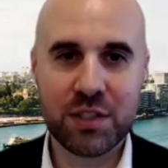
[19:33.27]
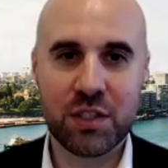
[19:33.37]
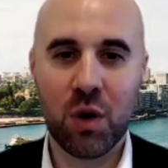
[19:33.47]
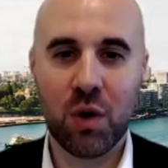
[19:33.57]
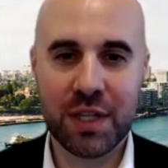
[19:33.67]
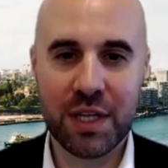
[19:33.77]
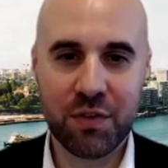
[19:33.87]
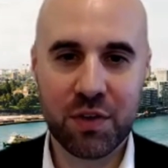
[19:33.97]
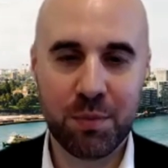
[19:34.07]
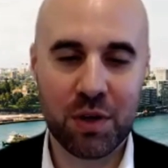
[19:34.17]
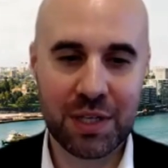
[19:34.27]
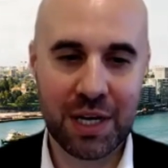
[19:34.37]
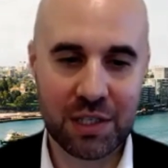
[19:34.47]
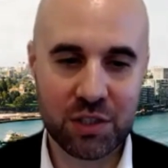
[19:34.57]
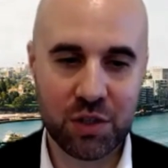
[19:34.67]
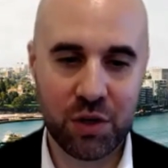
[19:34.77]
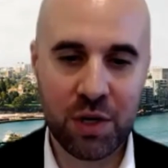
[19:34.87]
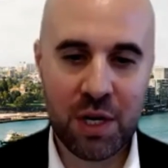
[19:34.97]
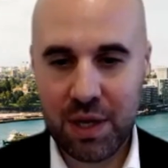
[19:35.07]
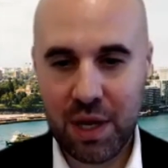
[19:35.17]
To go on there for the podcast. So
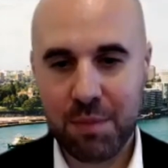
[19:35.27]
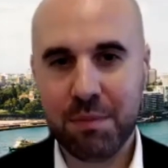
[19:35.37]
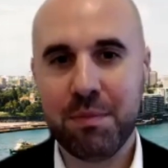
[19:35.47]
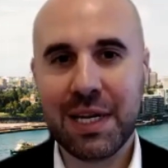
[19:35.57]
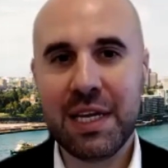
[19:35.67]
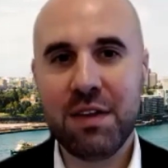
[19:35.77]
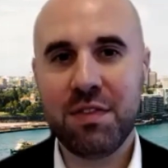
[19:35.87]
believe